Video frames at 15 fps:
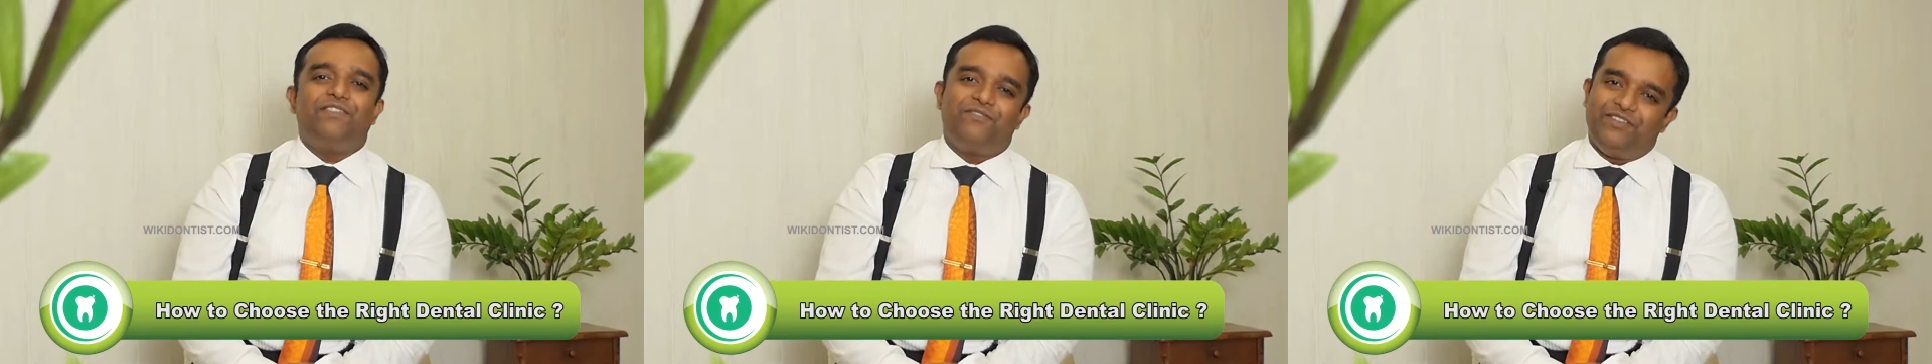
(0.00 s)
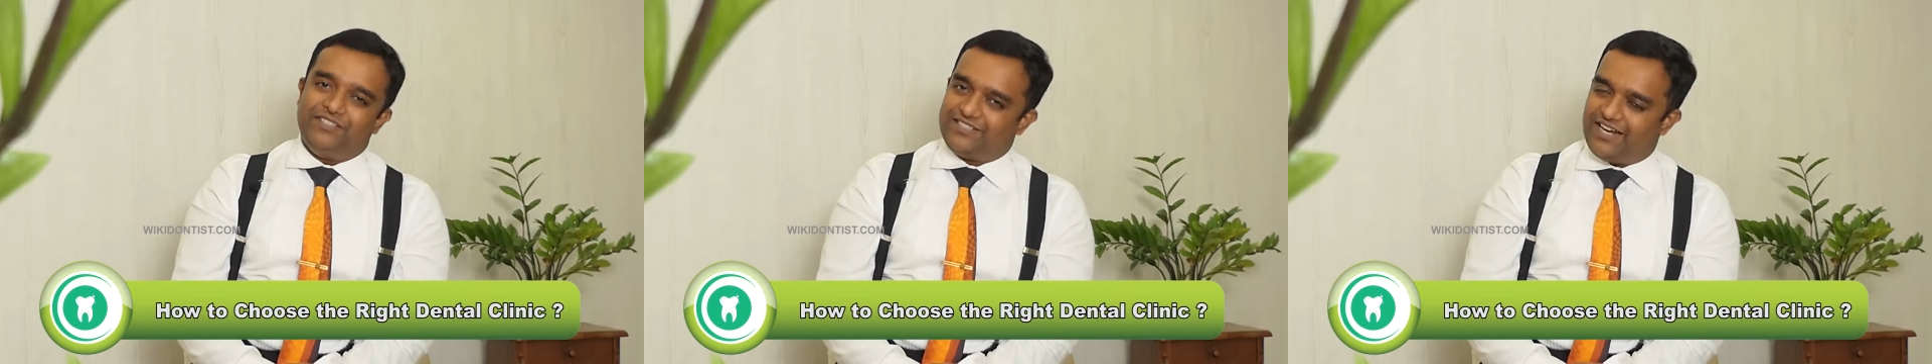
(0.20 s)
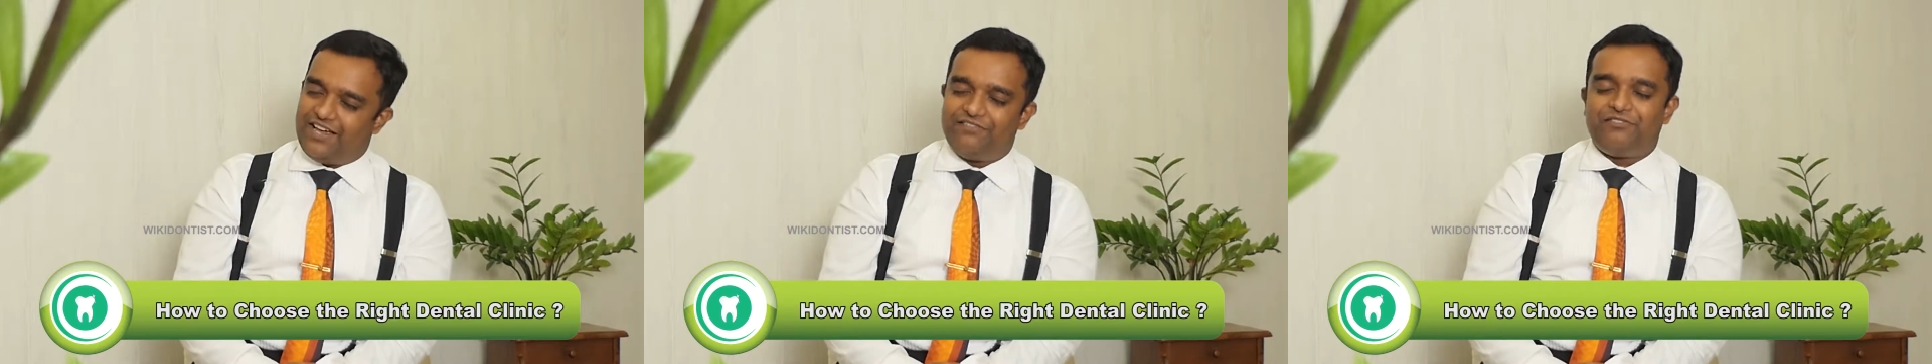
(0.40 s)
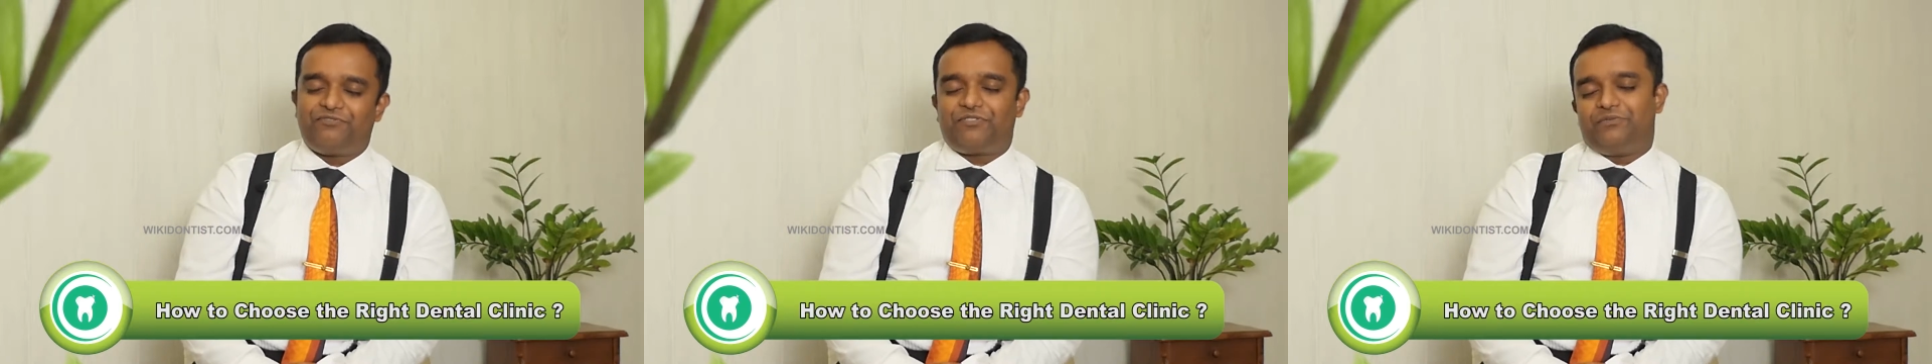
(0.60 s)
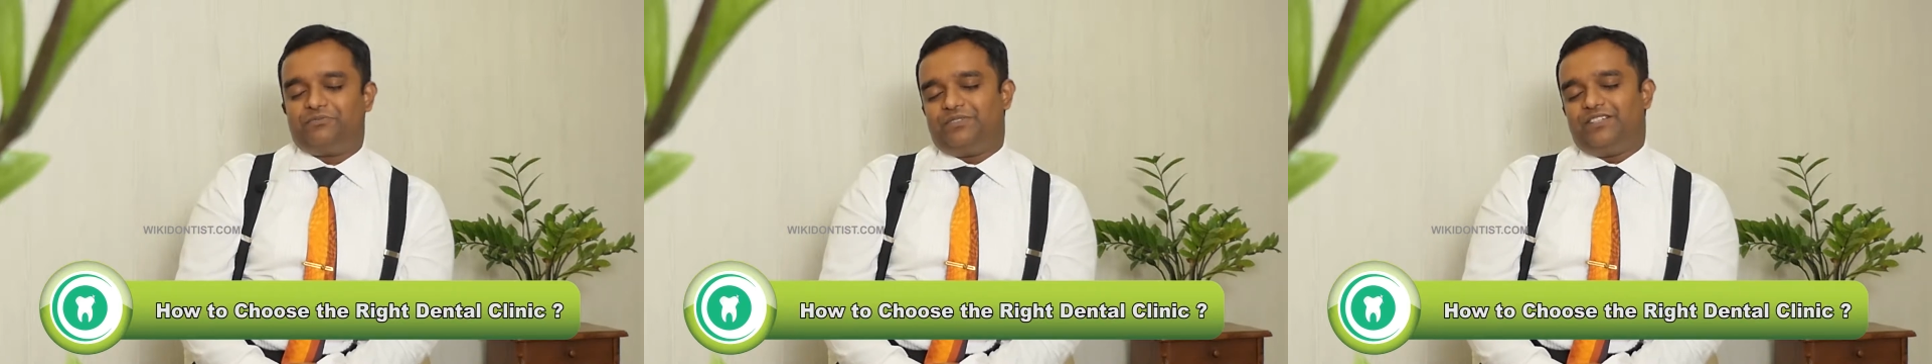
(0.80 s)
We travel
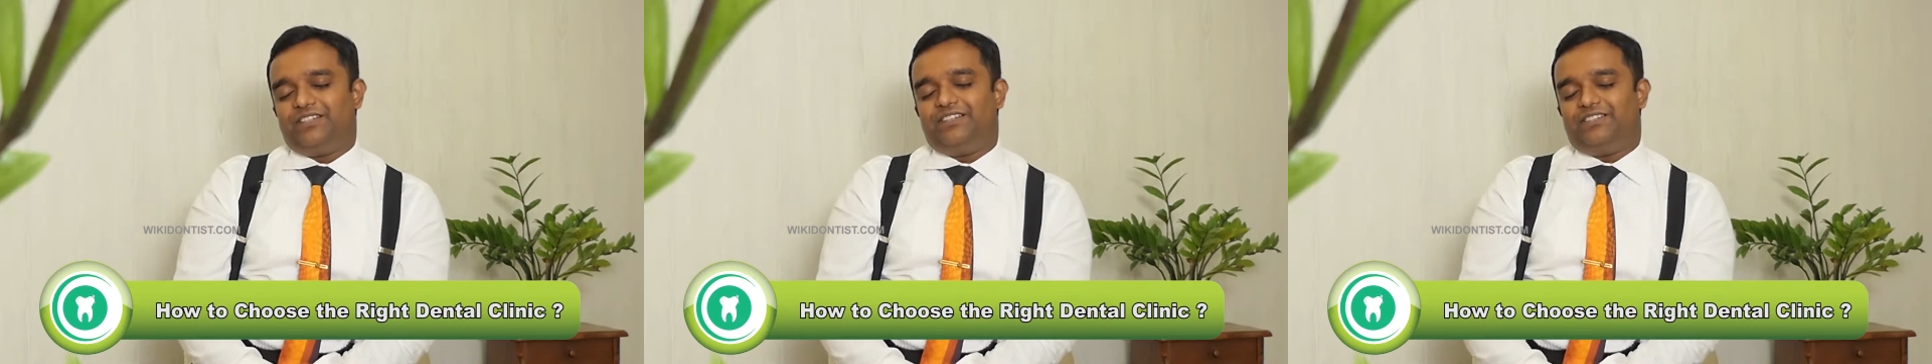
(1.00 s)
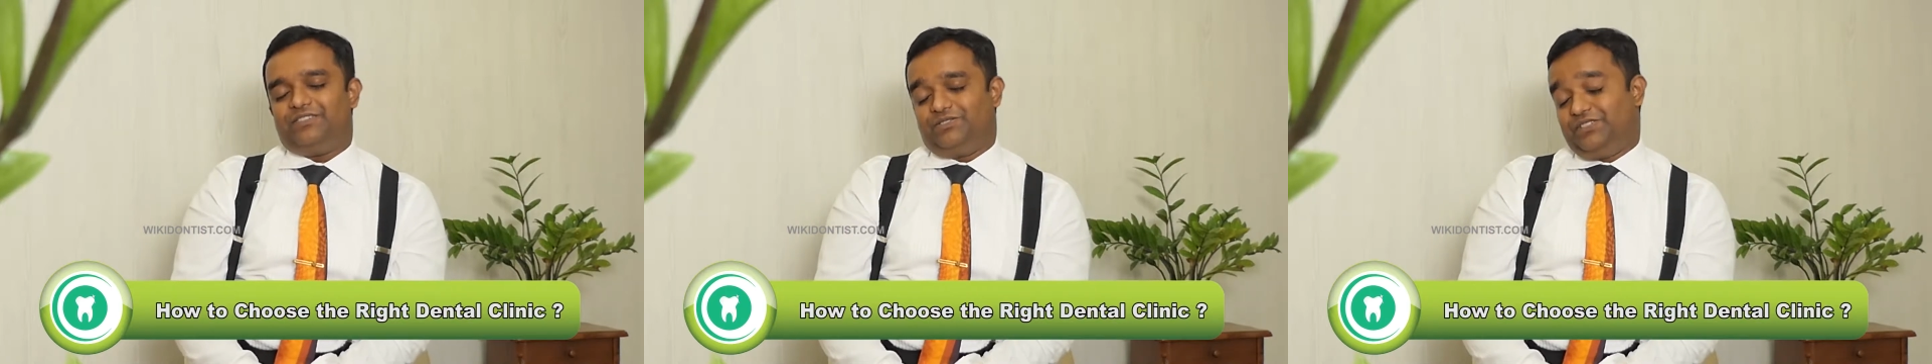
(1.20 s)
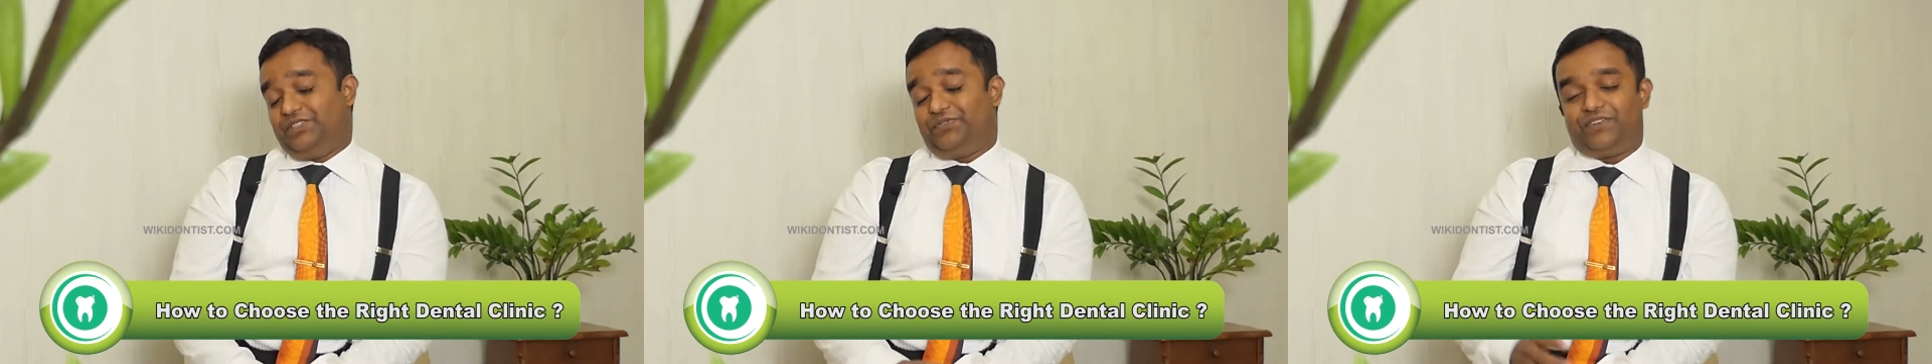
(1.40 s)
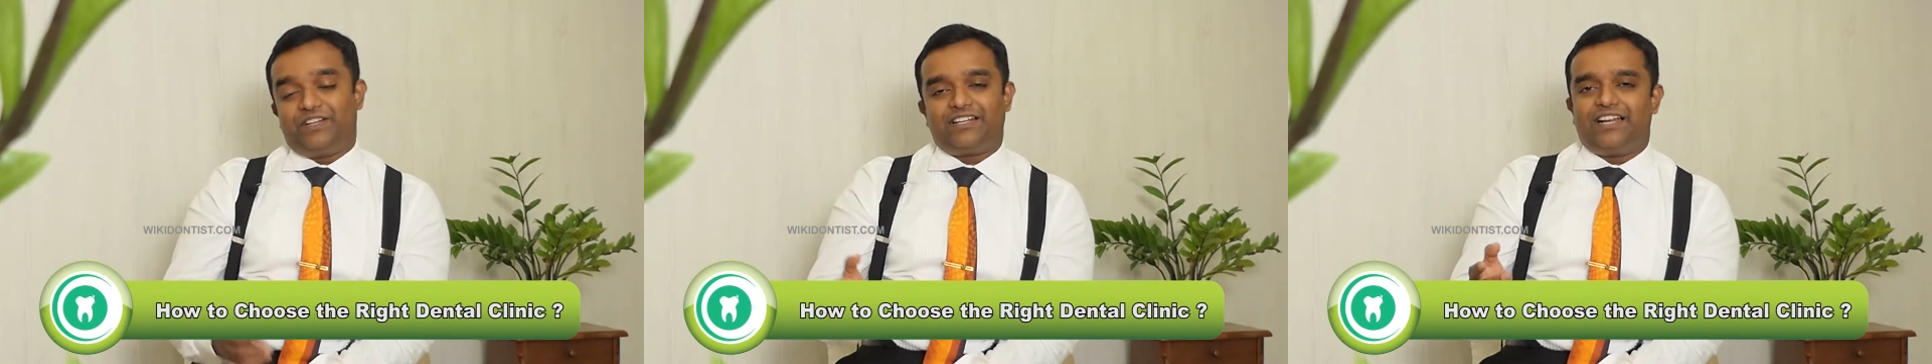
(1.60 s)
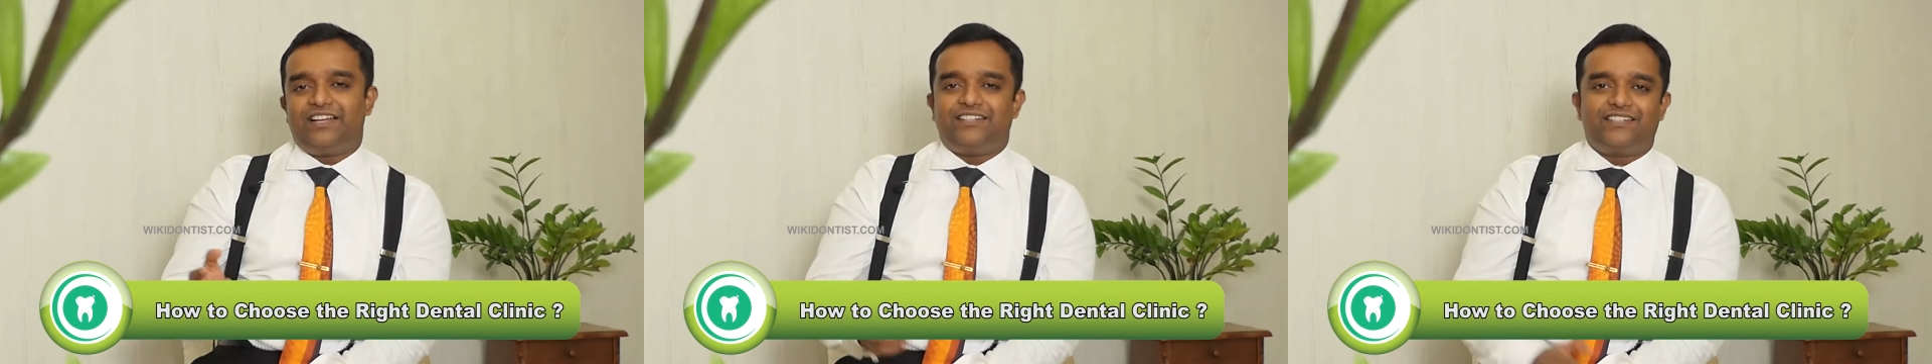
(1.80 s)
from
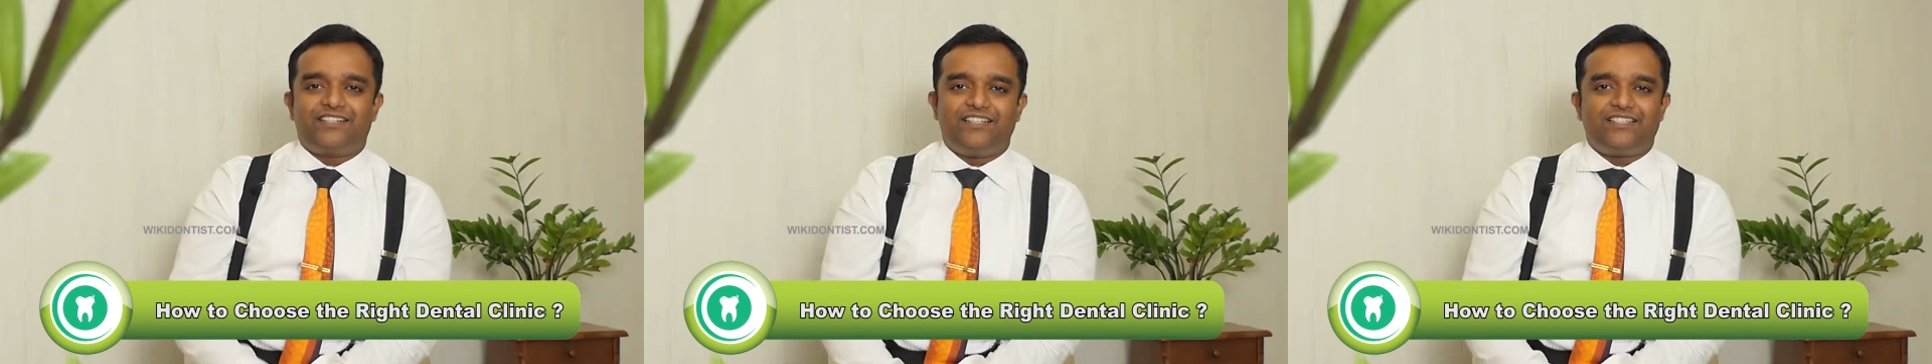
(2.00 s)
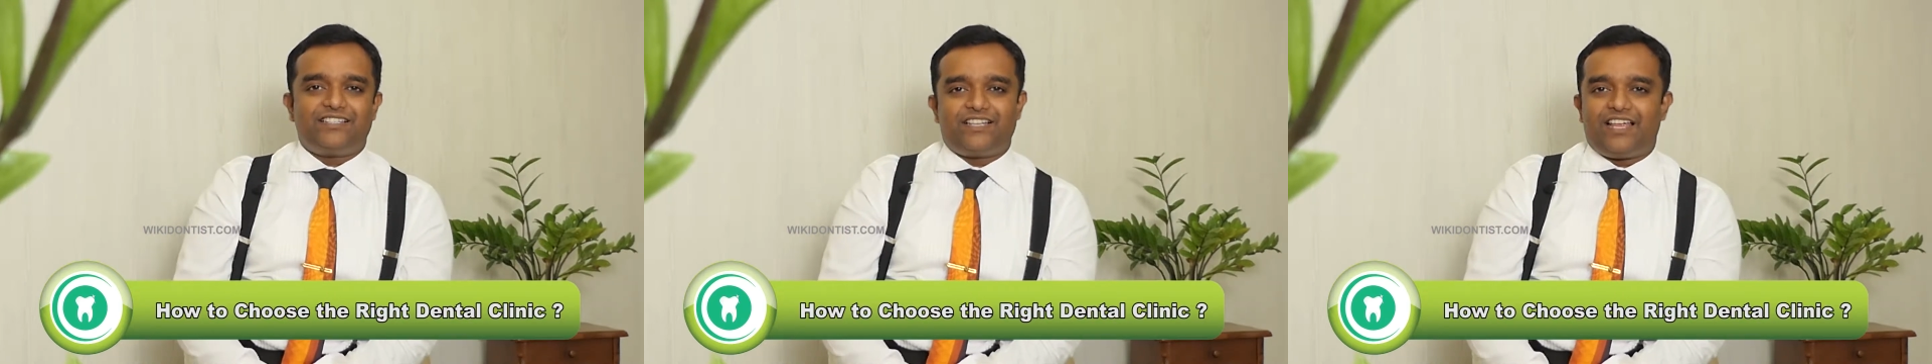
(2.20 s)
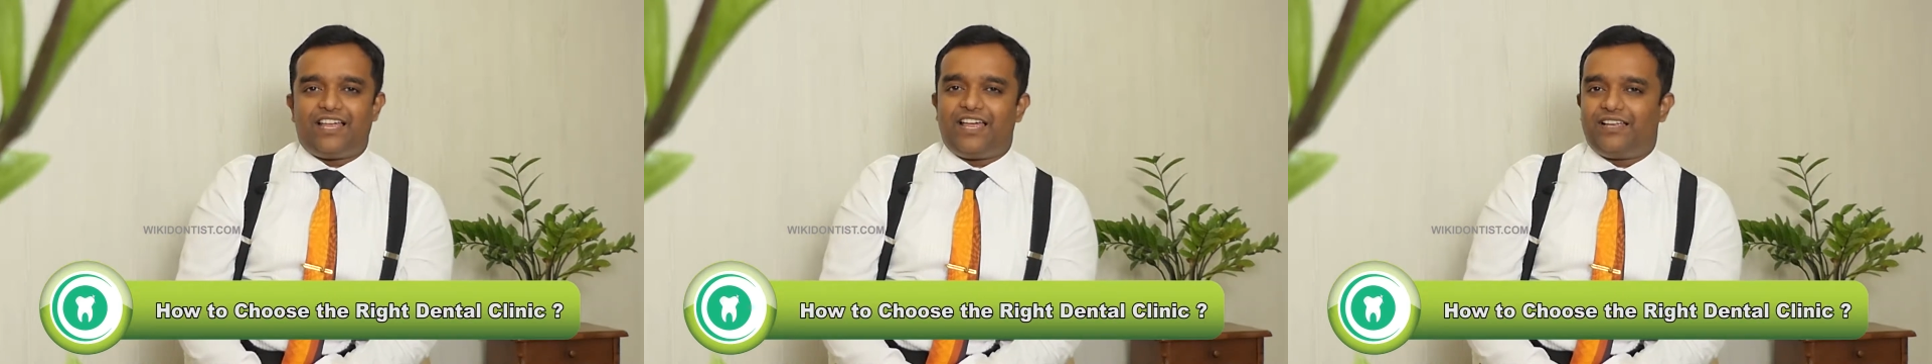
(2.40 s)
different countries.